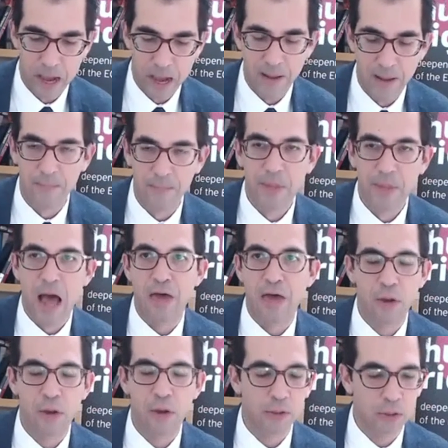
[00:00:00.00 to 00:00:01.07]

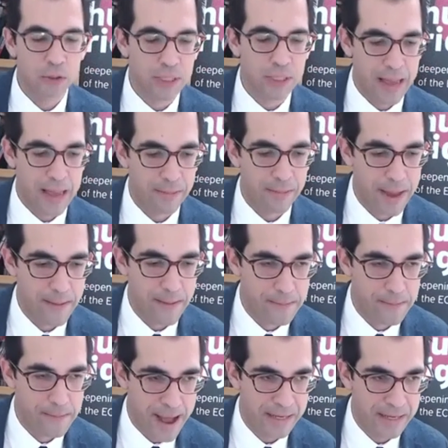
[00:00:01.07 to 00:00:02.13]
I think we should
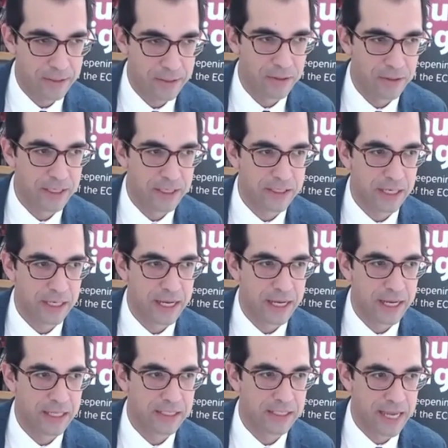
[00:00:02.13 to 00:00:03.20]
come back to this
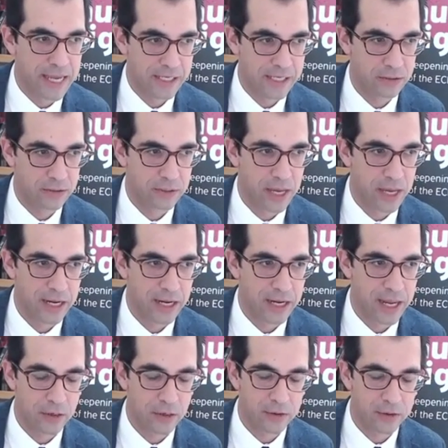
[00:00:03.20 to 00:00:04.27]
discussion
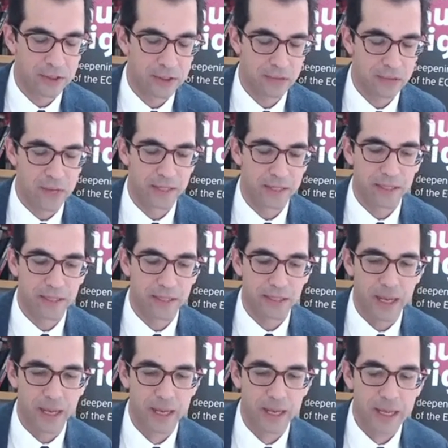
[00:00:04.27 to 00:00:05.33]
later on in this
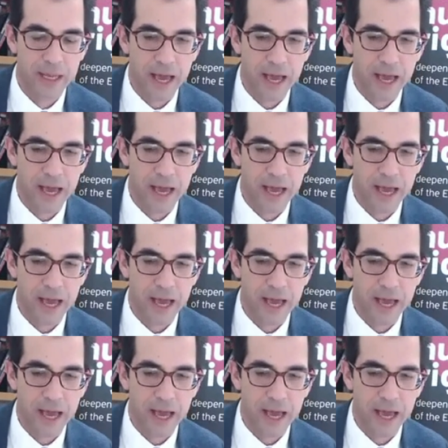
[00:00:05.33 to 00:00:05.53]
panel.